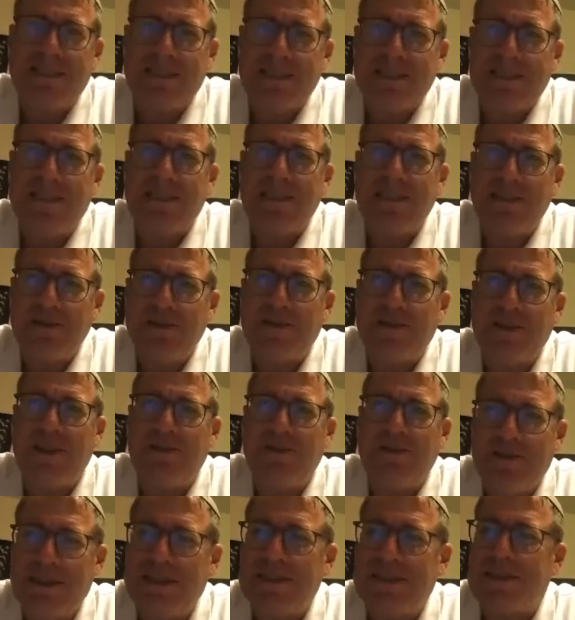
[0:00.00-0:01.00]
continued
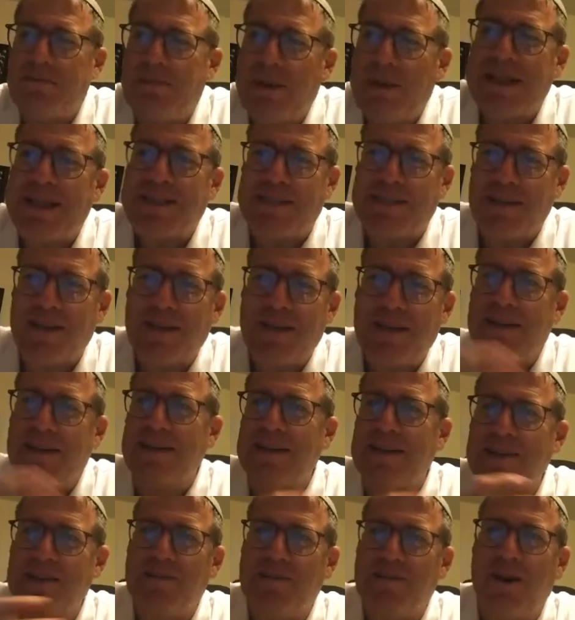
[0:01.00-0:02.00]
even into Pesach
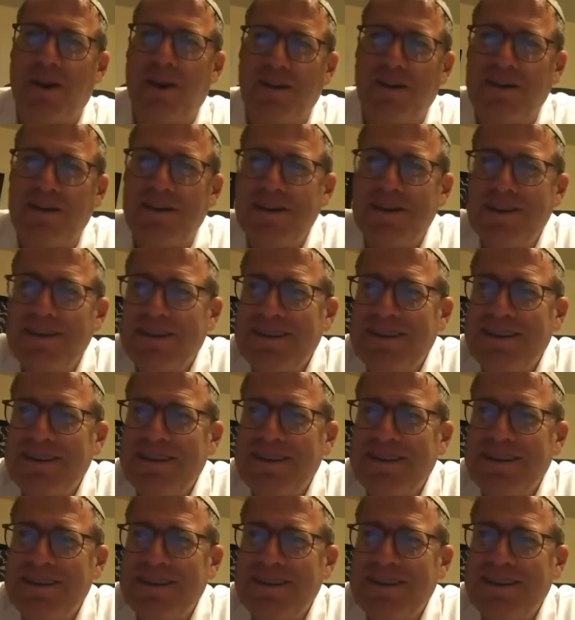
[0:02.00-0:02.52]
as well.